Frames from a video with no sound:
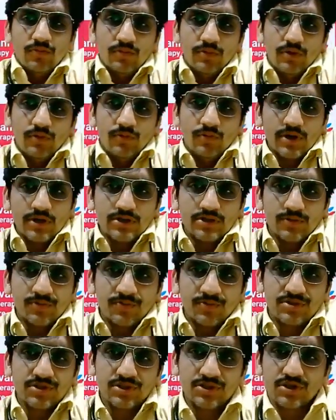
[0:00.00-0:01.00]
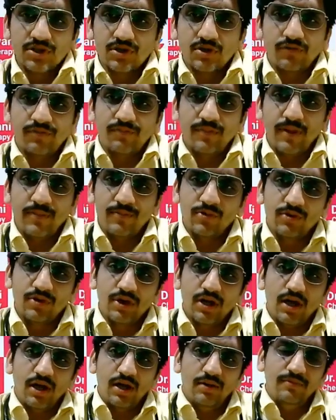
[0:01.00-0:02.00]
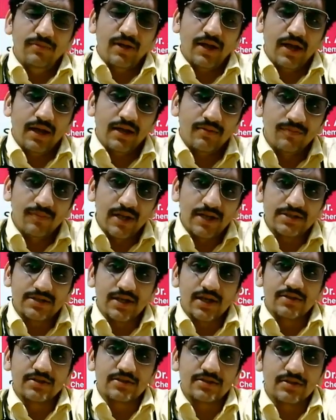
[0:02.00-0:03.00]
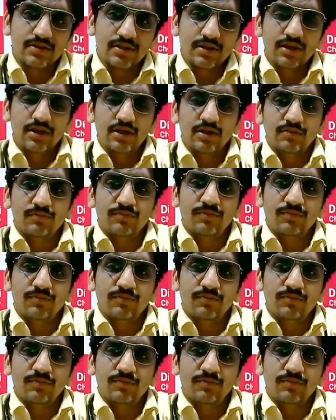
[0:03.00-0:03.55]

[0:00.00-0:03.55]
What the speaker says: What is the procedure of mammogram and breast cancer screening?